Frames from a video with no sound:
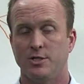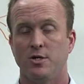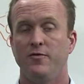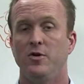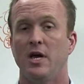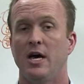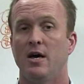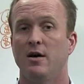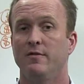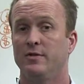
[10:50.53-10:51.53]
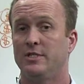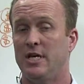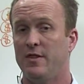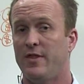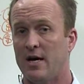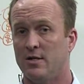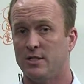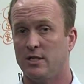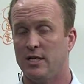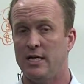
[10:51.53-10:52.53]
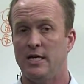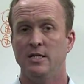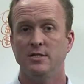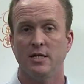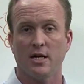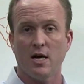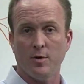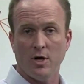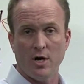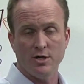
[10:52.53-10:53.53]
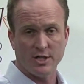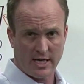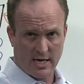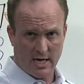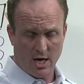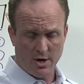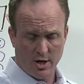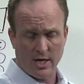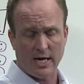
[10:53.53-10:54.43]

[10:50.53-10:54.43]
So if you have 10,000 leads and a couple hundred